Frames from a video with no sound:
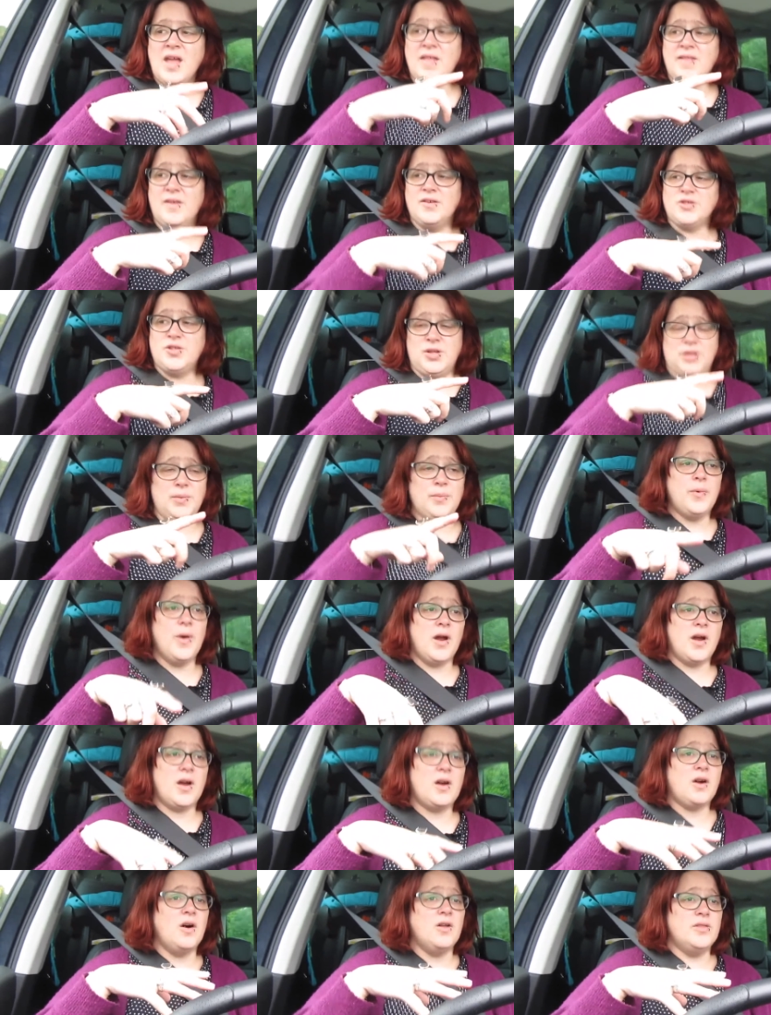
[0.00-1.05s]
and they're doing
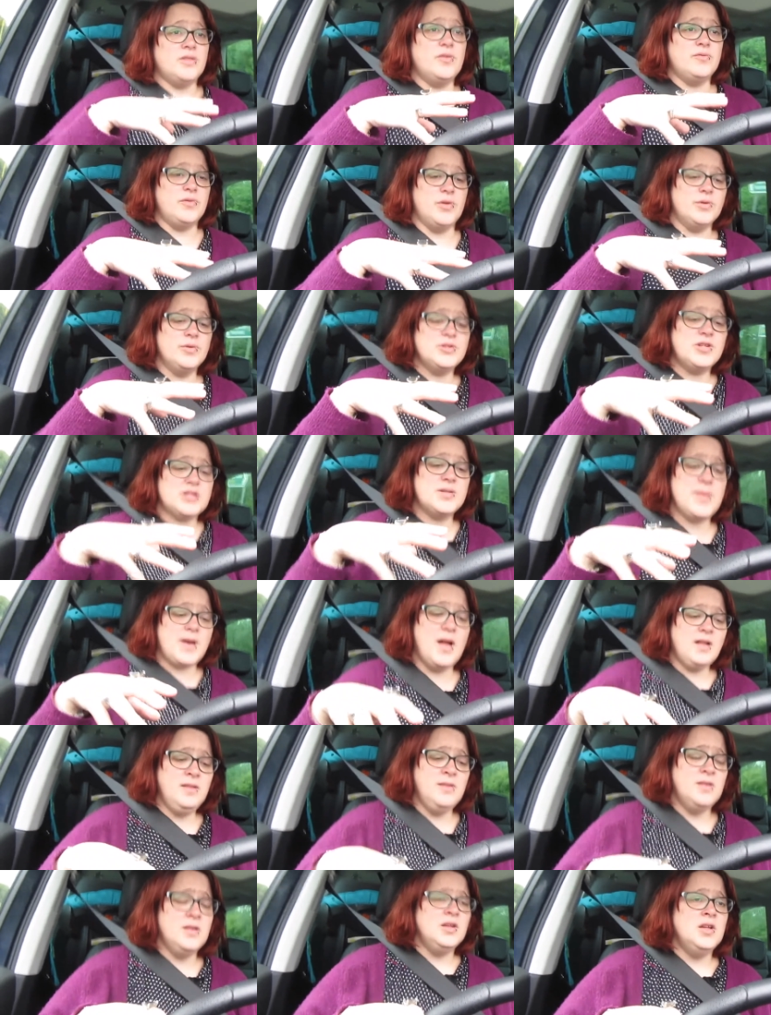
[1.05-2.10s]
work on the road as
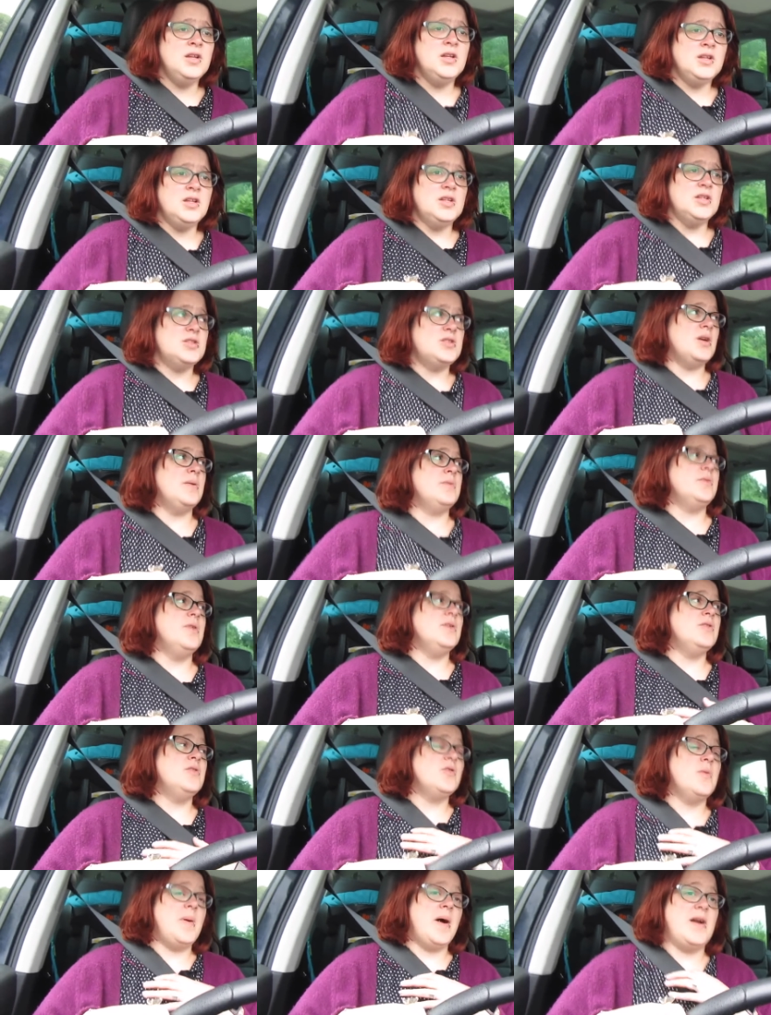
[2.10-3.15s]
well. So I'm
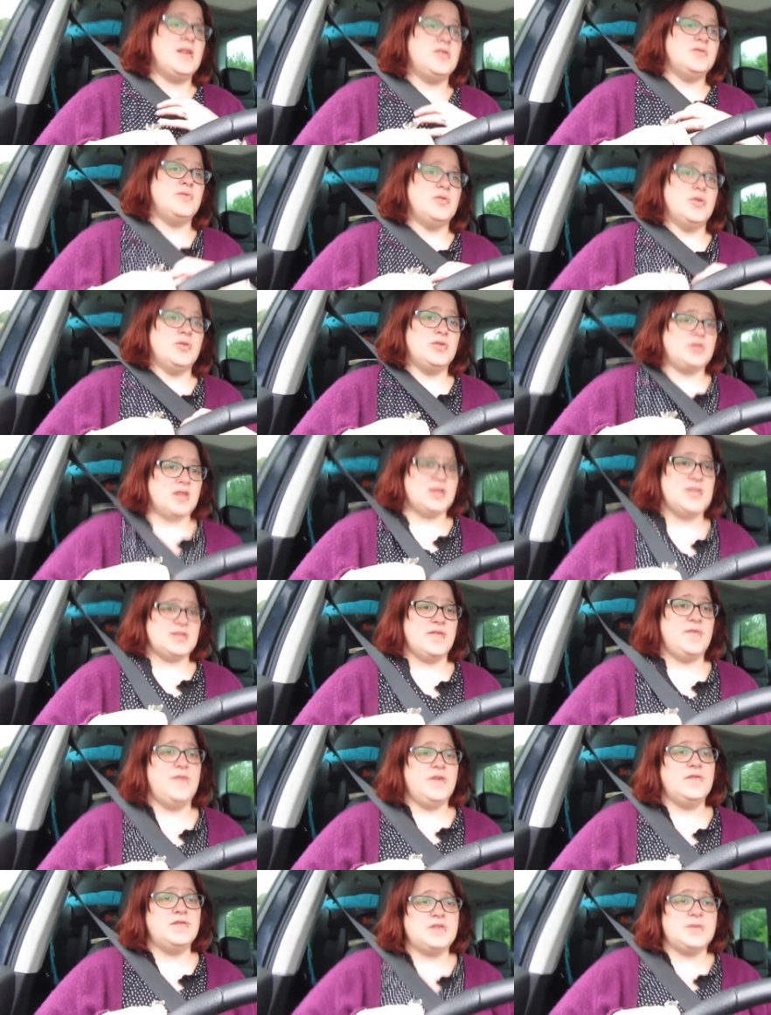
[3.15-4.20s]
going through a patch of road that is a
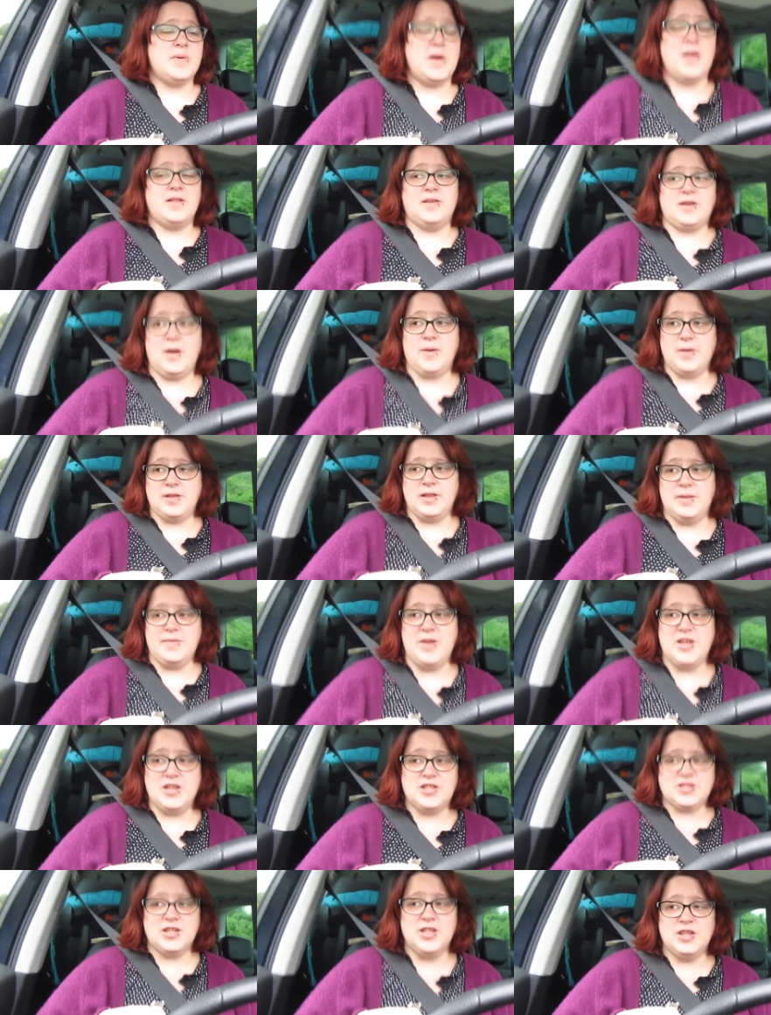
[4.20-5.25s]
50-mile-an-hour
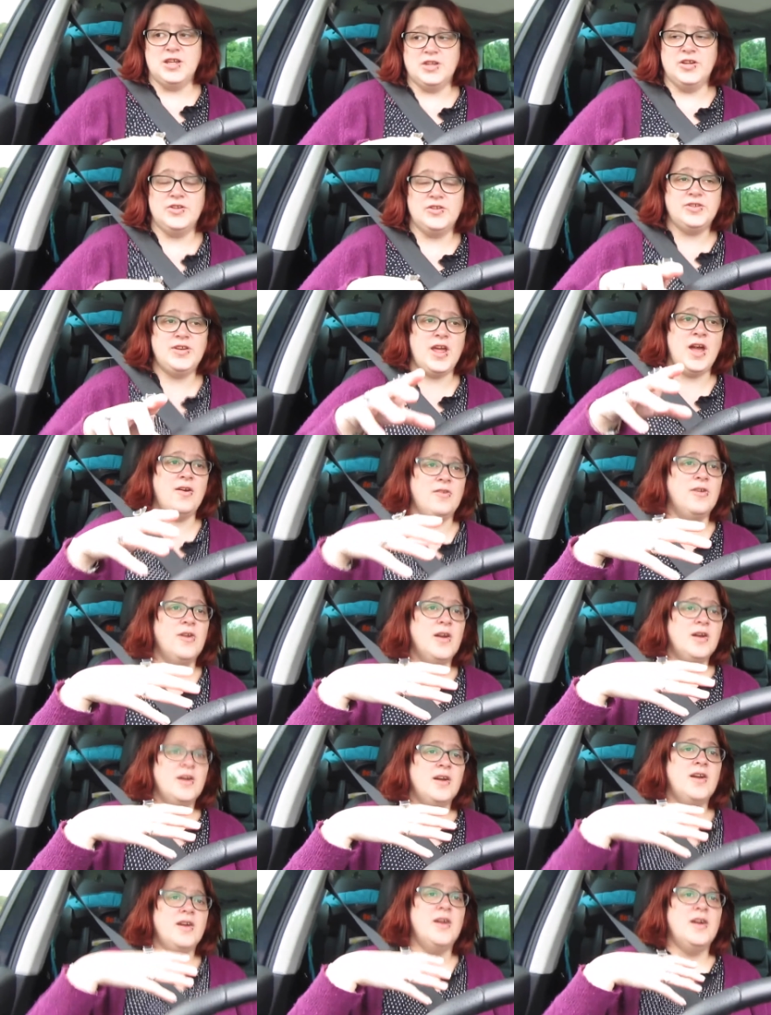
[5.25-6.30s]
limit. Now,
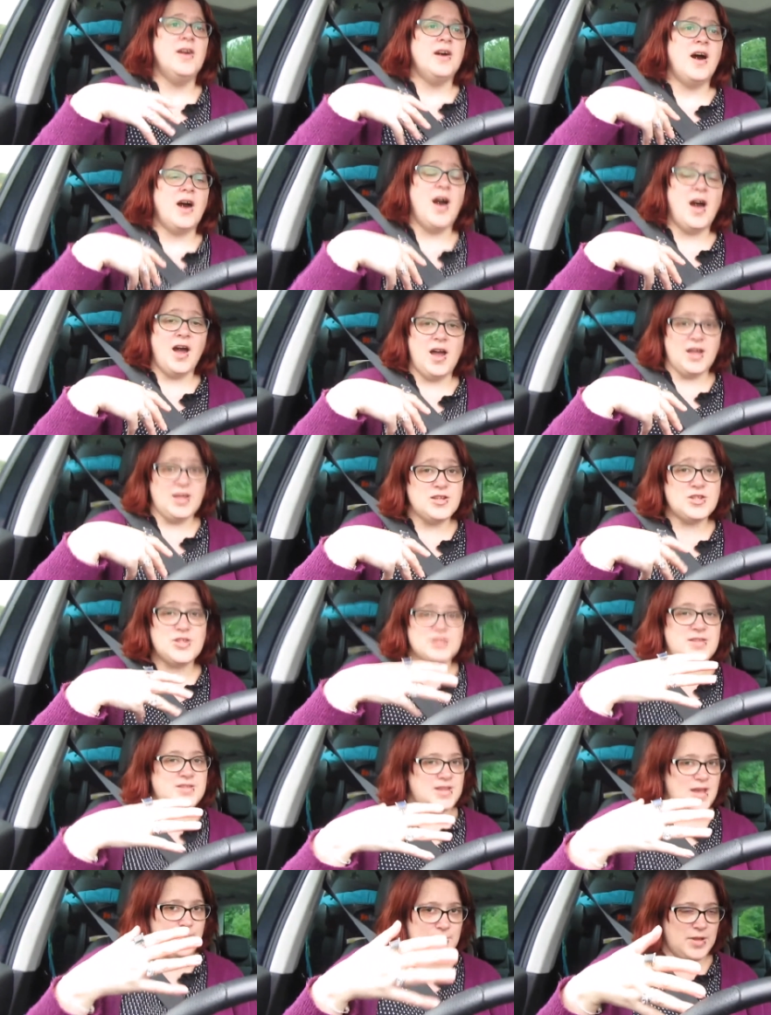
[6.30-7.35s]
I
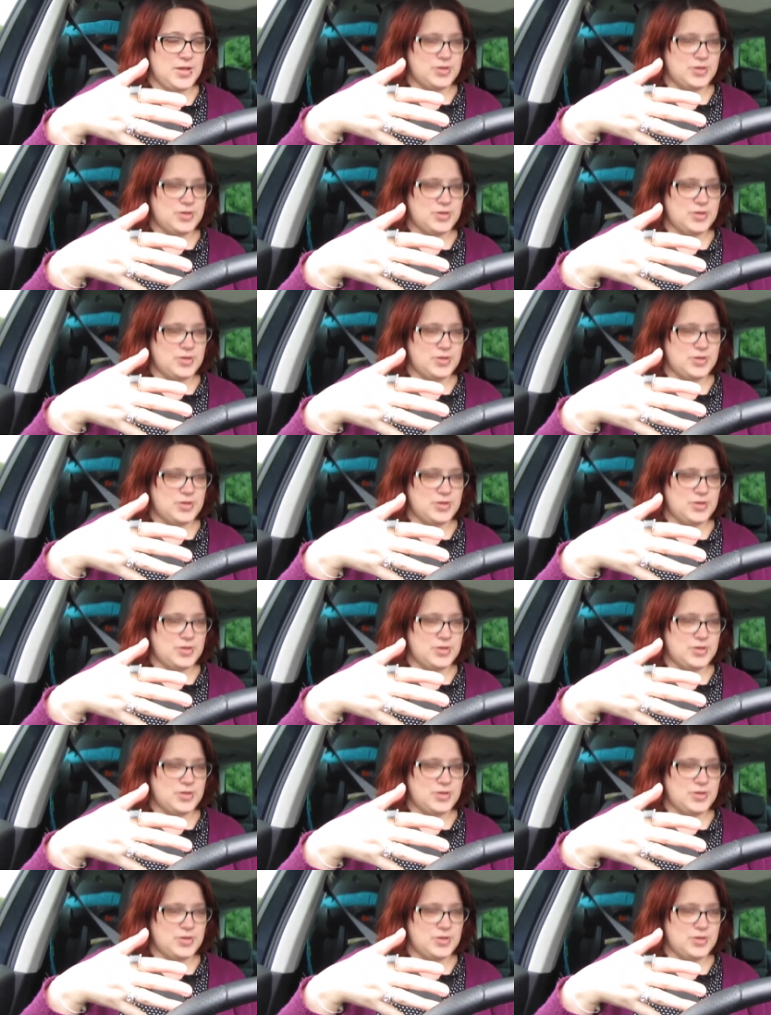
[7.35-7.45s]
just set